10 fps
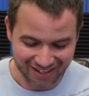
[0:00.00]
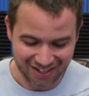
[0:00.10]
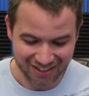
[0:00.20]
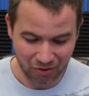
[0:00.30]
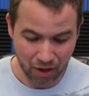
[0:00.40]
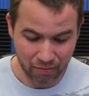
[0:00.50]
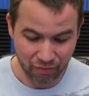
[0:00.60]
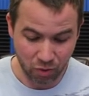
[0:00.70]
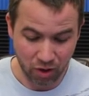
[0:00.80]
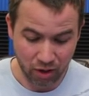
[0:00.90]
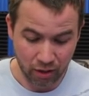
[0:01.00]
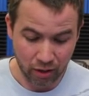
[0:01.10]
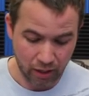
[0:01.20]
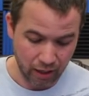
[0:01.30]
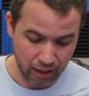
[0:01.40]
Called it right before.
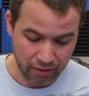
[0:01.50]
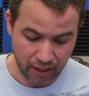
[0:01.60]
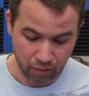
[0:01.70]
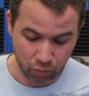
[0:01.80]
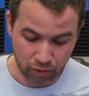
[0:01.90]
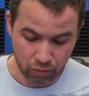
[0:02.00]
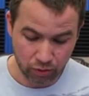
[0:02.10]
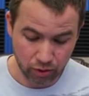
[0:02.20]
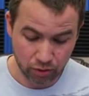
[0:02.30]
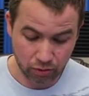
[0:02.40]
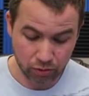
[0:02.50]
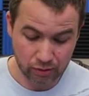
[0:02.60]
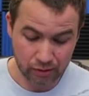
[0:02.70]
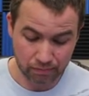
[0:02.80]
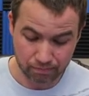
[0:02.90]
And then we will
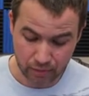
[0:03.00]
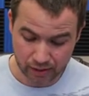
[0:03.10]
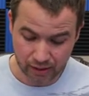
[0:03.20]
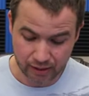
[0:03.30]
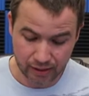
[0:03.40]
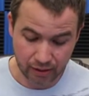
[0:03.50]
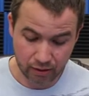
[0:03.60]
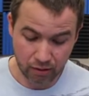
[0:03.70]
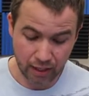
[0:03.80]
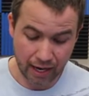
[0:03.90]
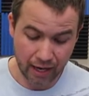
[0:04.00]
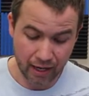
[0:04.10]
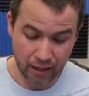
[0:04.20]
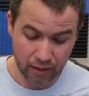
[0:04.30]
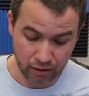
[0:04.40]
use musketeer
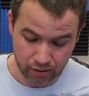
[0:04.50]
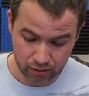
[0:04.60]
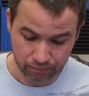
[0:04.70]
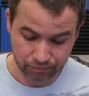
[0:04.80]
and...